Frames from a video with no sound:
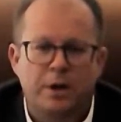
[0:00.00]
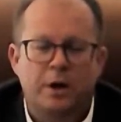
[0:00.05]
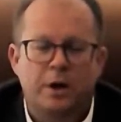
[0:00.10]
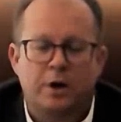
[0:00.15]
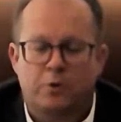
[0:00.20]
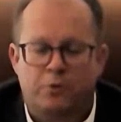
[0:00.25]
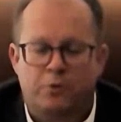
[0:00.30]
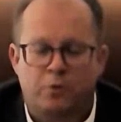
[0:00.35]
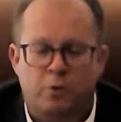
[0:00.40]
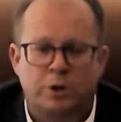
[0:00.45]

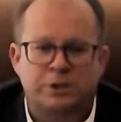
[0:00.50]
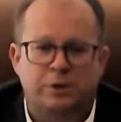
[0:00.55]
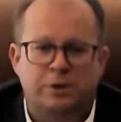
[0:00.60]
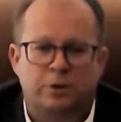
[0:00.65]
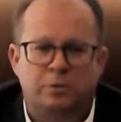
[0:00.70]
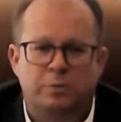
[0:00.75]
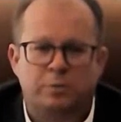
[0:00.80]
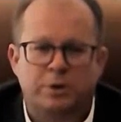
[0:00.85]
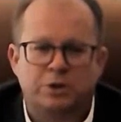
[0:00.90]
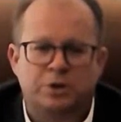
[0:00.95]
and of course,
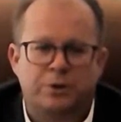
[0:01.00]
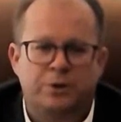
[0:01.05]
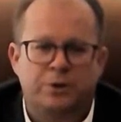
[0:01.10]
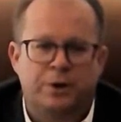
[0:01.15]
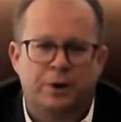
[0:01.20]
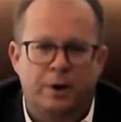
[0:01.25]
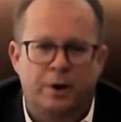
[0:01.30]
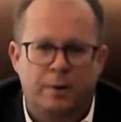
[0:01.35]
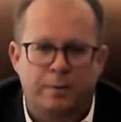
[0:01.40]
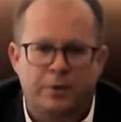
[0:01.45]
not to mention
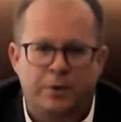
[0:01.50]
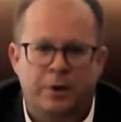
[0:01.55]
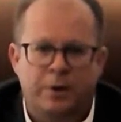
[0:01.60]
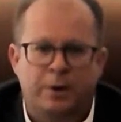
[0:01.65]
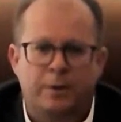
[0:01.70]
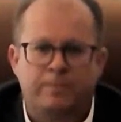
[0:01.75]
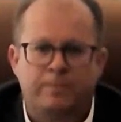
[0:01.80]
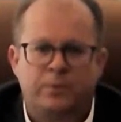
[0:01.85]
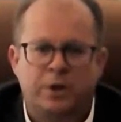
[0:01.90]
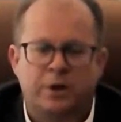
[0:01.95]

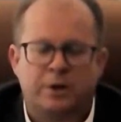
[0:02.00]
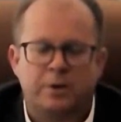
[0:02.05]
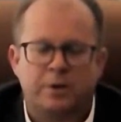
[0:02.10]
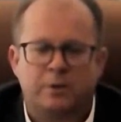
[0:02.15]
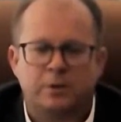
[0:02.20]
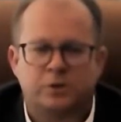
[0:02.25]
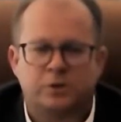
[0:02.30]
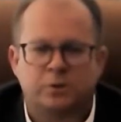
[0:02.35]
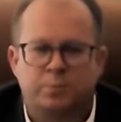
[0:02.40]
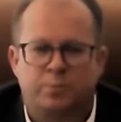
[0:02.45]
the
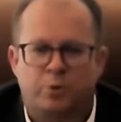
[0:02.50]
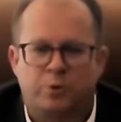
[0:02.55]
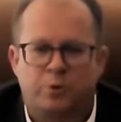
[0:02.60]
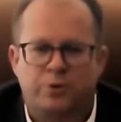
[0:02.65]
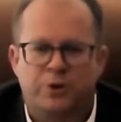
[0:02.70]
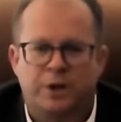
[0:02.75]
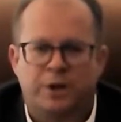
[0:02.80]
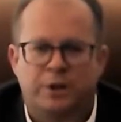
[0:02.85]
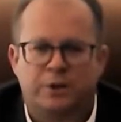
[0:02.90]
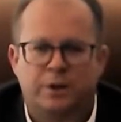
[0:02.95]
technical support
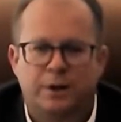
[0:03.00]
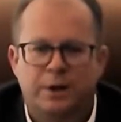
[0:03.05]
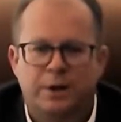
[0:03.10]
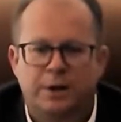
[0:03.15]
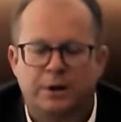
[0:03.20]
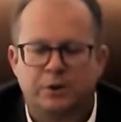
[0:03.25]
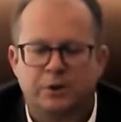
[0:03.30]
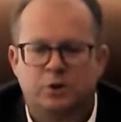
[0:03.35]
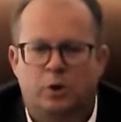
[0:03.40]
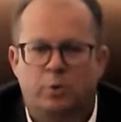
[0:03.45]
that
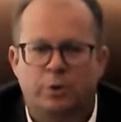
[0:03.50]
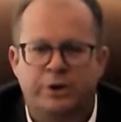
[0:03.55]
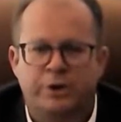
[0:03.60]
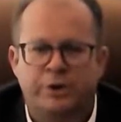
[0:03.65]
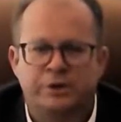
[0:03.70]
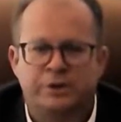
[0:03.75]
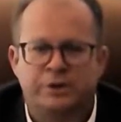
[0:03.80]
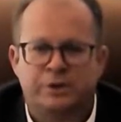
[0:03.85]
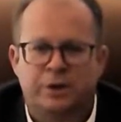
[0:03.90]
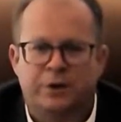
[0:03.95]
is
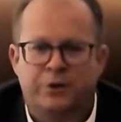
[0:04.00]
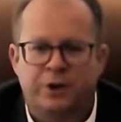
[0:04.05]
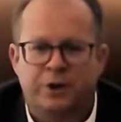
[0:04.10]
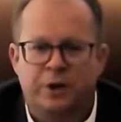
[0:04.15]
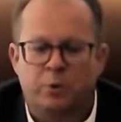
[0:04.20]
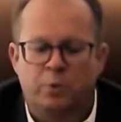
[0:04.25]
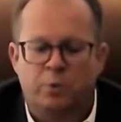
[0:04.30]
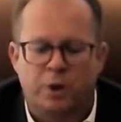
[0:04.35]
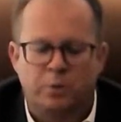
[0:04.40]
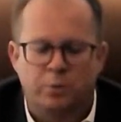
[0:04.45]
always
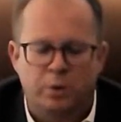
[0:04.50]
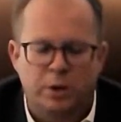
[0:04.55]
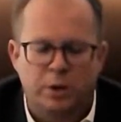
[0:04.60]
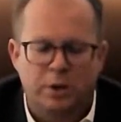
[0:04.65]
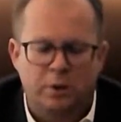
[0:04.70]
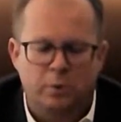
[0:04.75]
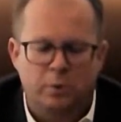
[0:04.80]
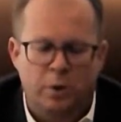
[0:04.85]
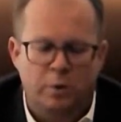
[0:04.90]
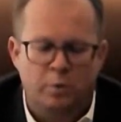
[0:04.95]
there when
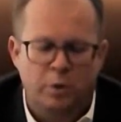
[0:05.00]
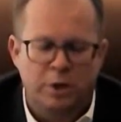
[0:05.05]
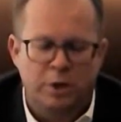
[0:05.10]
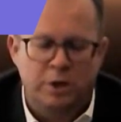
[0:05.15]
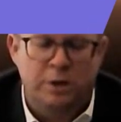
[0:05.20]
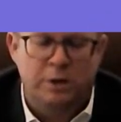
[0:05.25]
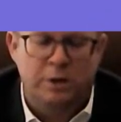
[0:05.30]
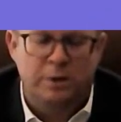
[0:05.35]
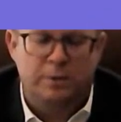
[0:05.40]
we need